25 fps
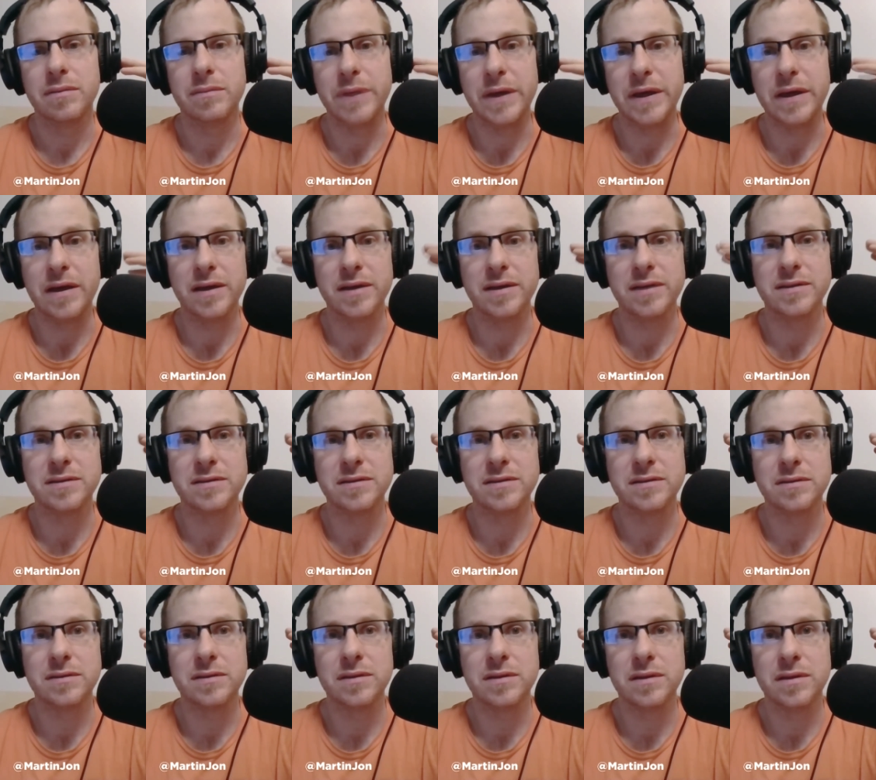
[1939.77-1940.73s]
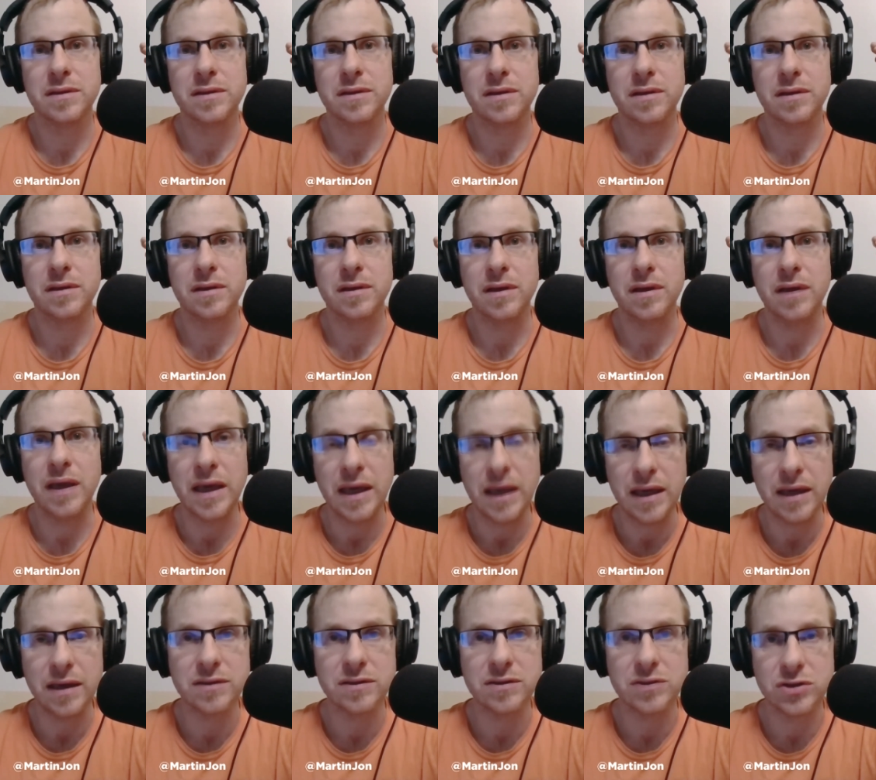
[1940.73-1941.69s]
because
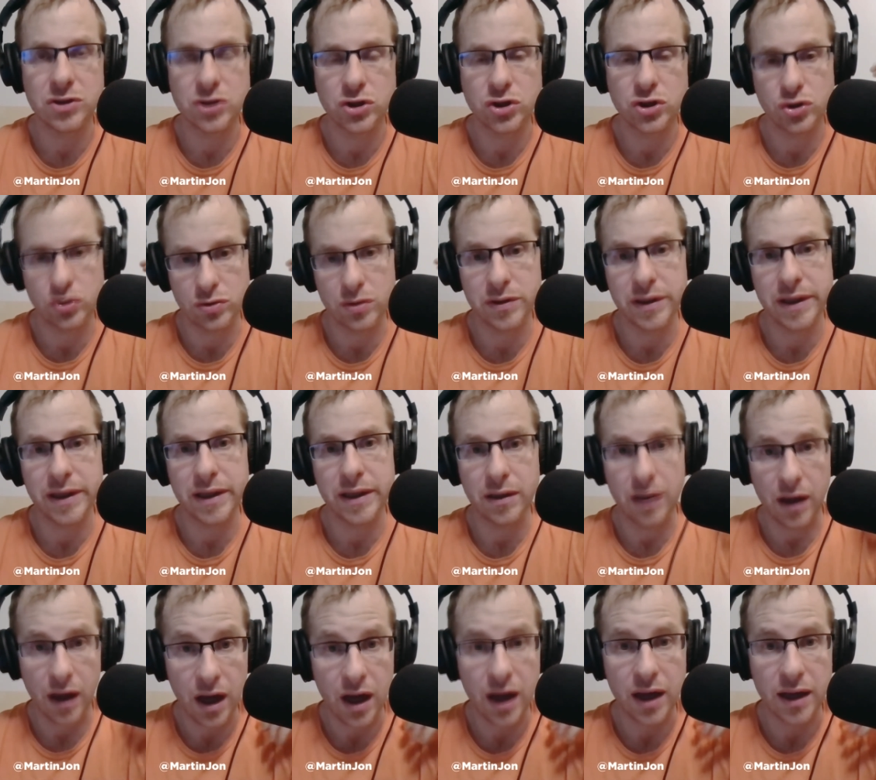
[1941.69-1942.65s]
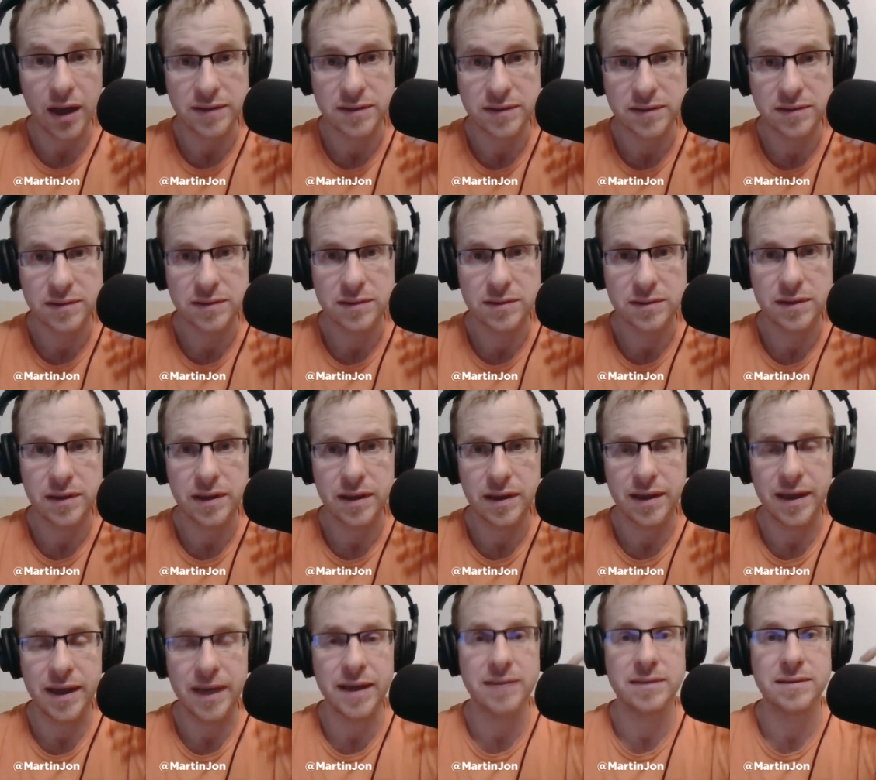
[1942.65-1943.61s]
he is destroying us
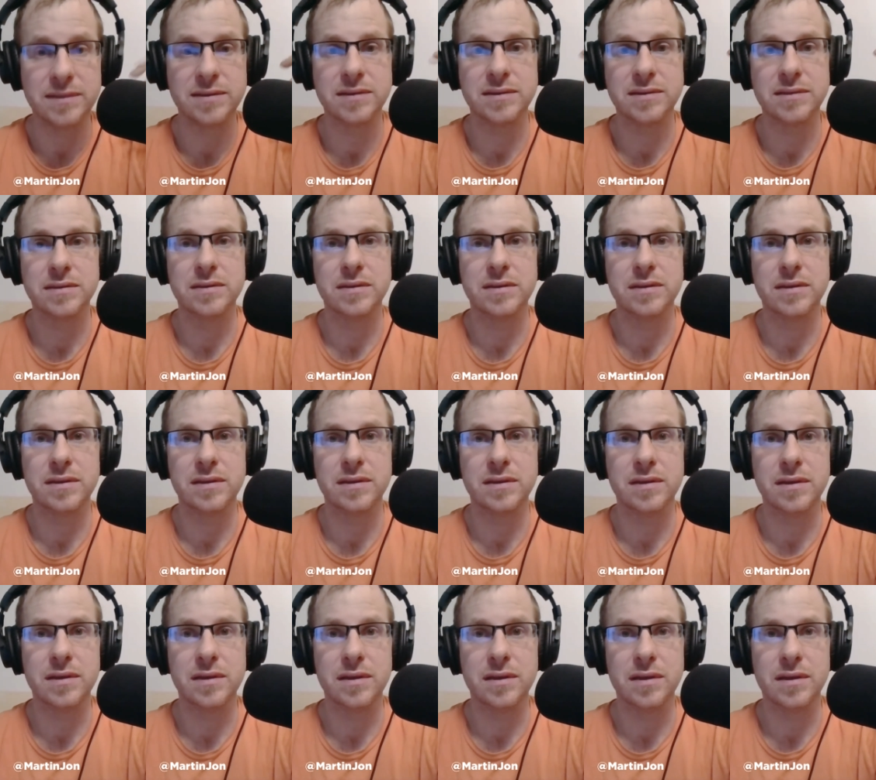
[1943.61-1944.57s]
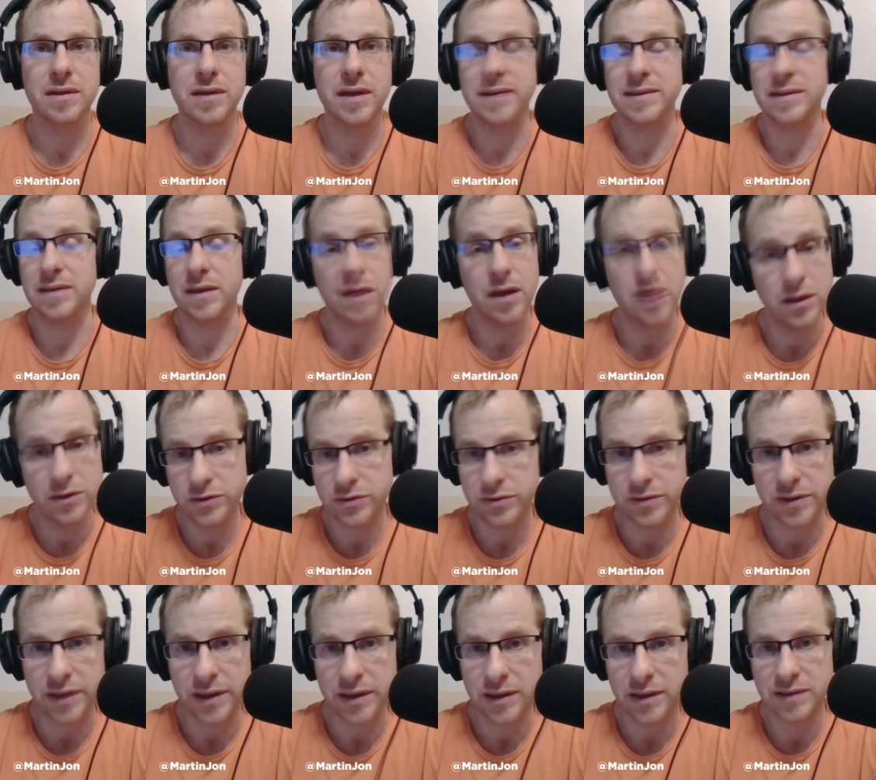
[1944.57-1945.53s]
as a
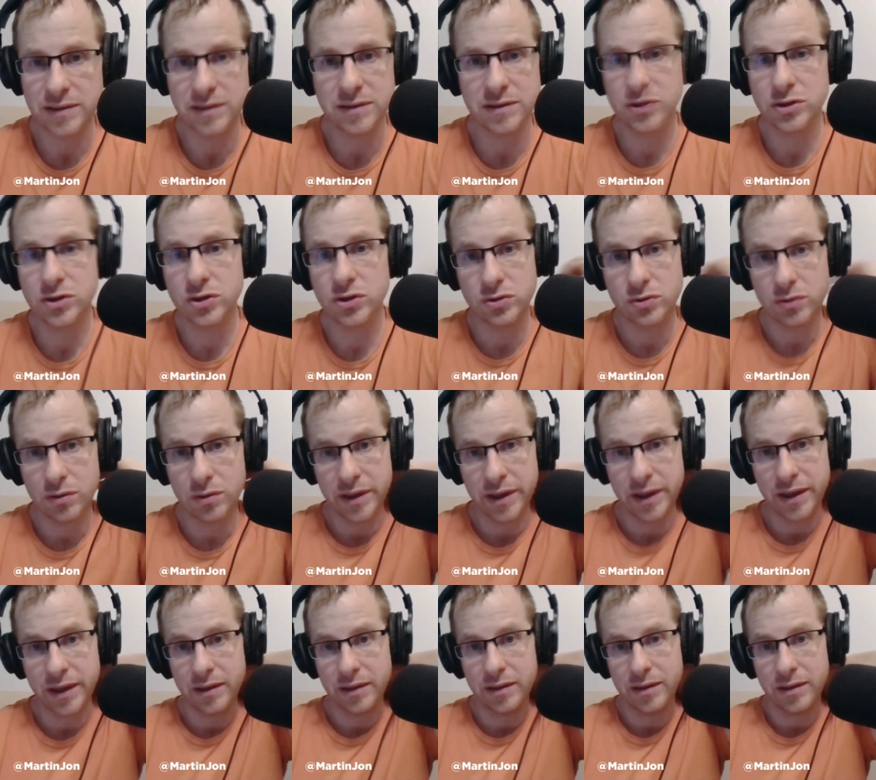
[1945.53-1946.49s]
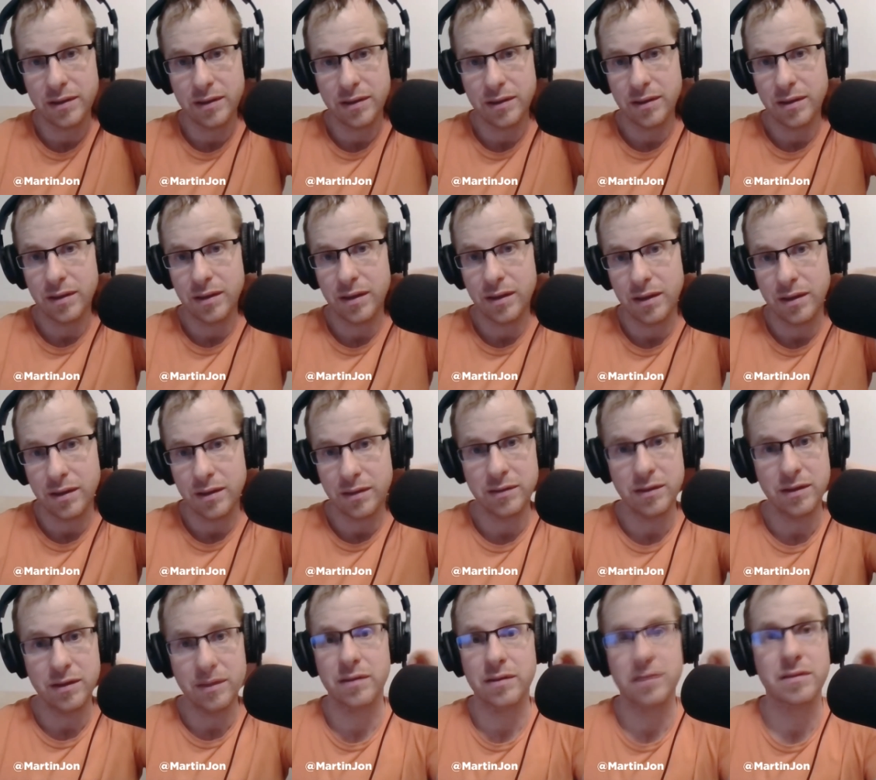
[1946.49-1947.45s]
country. He's destroying
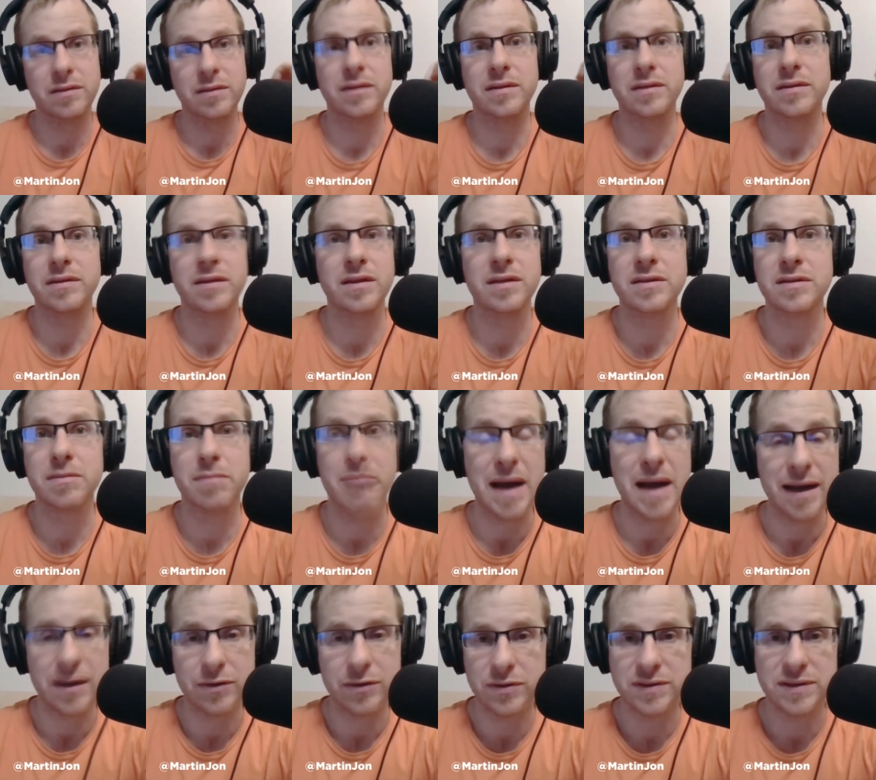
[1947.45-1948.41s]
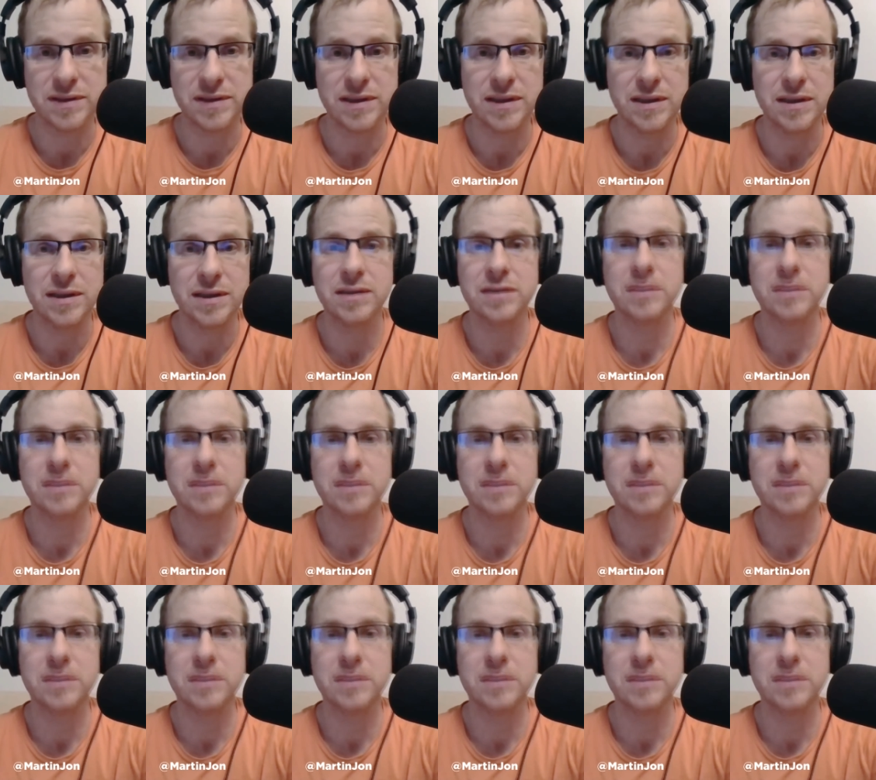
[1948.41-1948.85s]
the democracy.